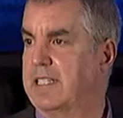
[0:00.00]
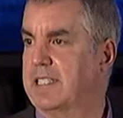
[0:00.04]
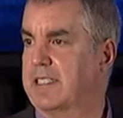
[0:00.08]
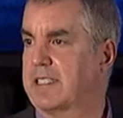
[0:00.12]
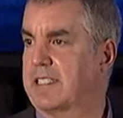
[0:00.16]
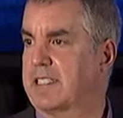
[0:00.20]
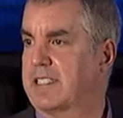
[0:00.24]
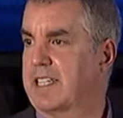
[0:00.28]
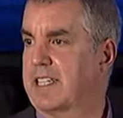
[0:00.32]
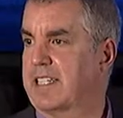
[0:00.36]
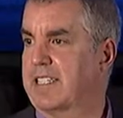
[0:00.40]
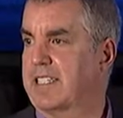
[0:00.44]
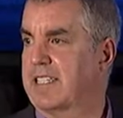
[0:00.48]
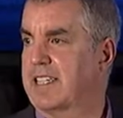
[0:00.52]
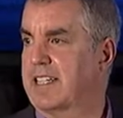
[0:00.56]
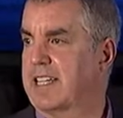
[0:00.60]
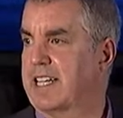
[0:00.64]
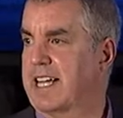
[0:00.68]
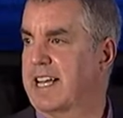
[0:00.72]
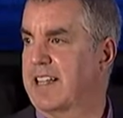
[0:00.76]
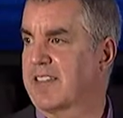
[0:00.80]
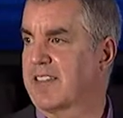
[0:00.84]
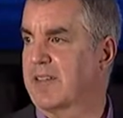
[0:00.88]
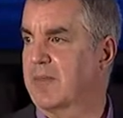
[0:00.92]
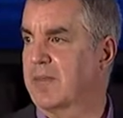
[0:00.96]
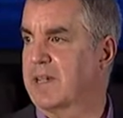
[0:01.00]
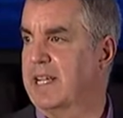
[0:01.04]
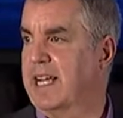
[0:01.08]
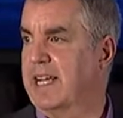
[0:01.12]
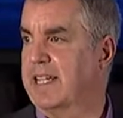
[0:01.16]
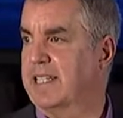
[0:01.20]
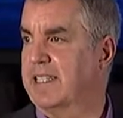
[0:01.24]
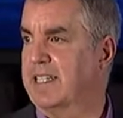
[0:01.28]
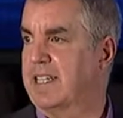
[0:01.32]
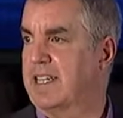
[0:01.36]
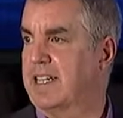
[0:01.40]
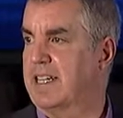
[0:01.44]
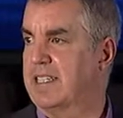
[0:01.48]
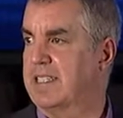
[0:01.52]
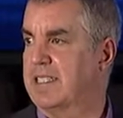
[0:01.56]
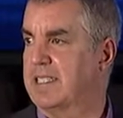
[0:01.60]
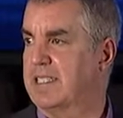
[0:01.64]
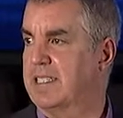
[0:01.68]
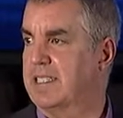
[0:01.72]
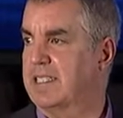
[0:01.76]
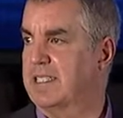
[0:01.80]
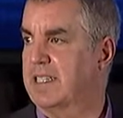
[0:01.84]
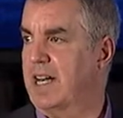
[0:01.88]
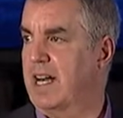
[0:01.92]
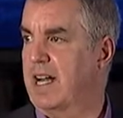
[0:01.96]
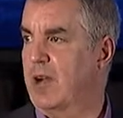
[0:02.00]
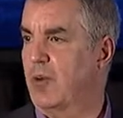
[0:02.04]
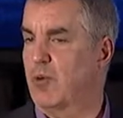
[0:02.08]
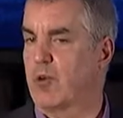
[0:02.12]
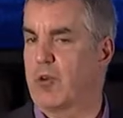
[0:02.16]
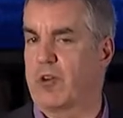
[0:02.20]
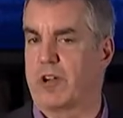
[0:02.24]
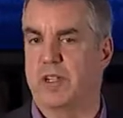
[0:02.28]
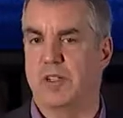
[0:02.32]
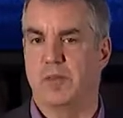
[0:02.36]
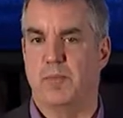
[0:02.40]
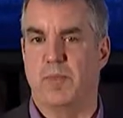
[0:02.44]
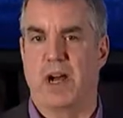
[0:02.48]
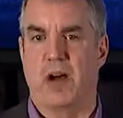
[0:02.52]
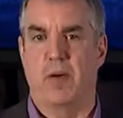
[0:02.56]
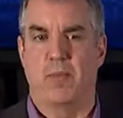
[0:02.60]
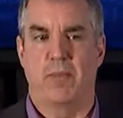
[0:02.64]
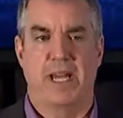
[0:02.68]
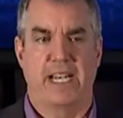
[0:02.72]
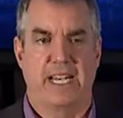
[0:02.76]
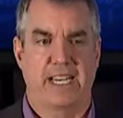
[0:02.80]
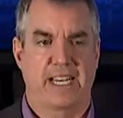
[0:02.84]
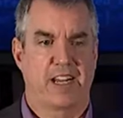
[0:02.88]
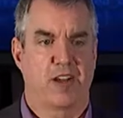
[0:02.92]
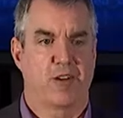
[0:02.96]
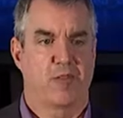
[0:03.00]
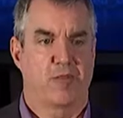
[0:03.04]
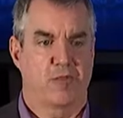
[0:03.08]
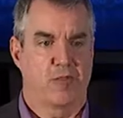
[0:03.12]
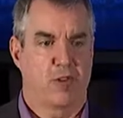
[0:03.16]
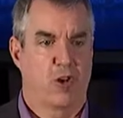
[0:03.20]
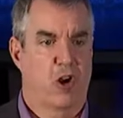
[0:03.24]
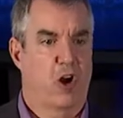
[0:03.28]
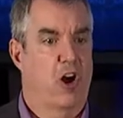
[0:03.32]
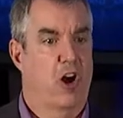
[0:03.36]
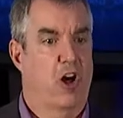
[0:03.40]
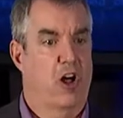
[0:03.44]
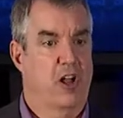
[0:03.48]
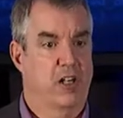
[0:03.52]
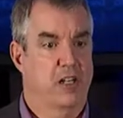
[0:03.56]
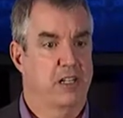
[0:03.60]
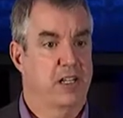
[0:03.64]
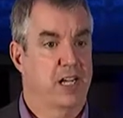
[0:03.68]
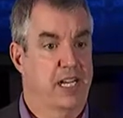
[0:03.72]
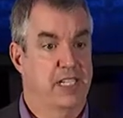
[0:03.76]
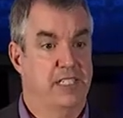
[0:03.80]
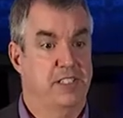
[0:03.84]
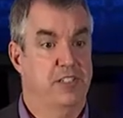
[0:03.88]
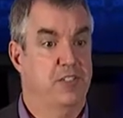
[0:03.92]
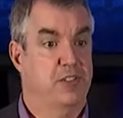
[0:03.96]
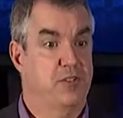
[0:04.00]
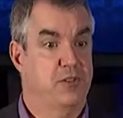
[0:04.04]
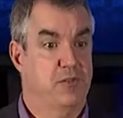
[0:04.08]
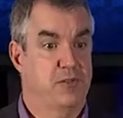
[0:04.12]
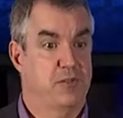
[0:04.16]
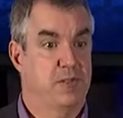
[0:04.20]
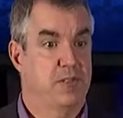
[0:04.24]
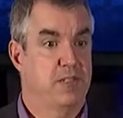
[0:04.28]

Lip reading: and Cigna and Anthem and Aetna. I worry about Medicare for all. I do.